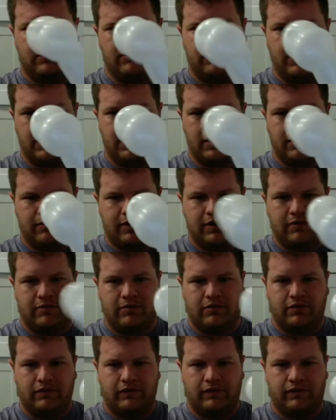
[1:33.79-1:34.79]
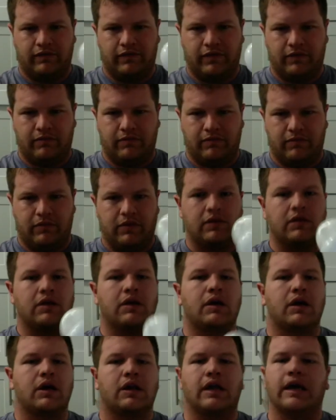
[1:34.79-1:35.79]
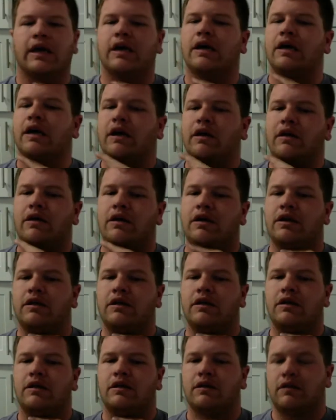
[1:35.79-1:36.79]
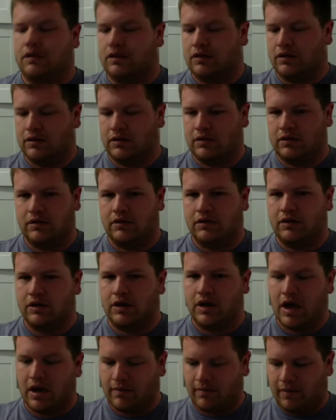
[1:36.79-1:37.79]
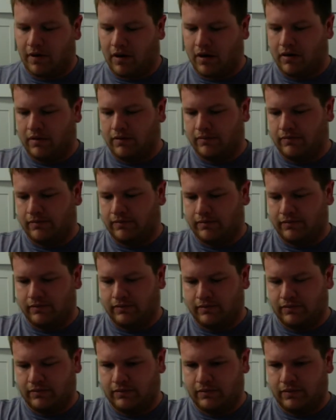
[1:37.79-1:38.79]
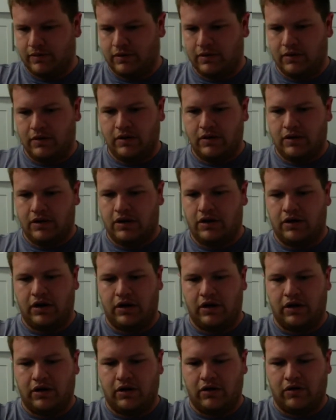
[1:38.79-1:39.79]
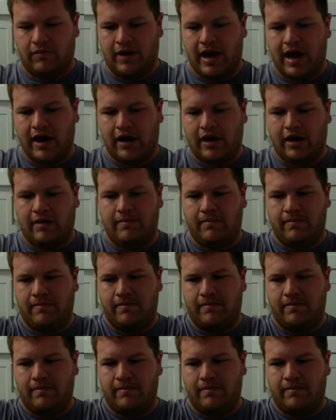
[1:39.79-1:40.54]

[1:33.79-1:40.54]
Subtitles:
Make the bubble for the like underneath the neck part. Then you're going to go back up